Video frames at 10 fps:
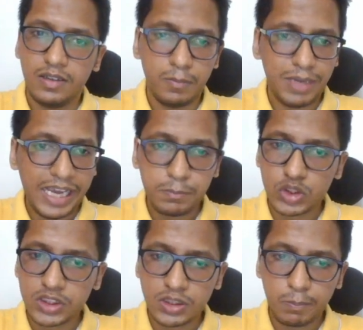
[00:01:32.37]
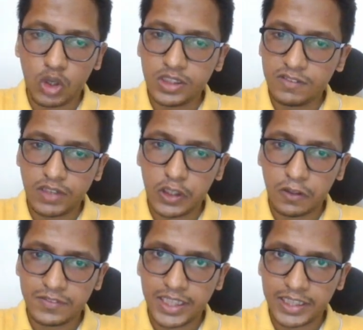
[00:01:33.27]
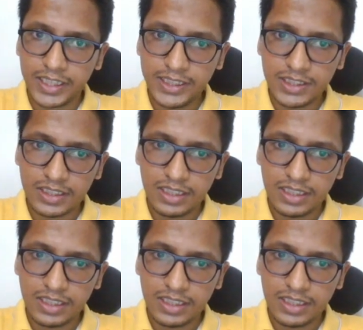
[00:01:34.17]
Black pushes the pawn in front of their king,